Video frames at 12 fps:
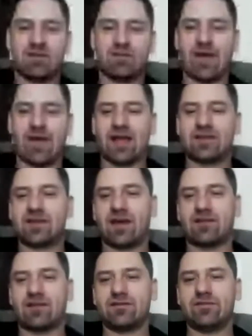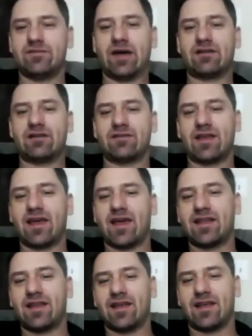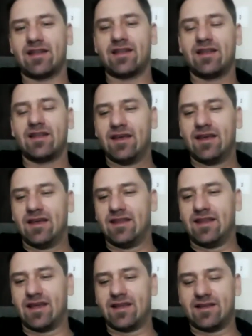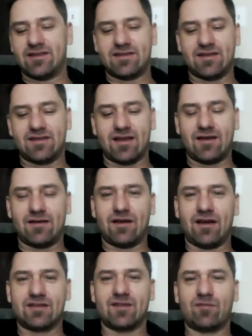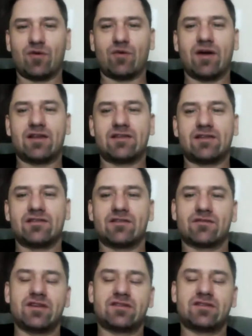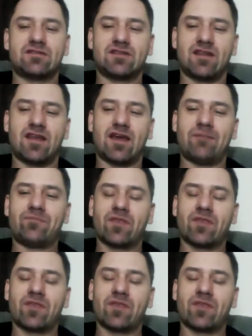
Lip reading: match that or do better than that, and that is a simple way to do the research in that.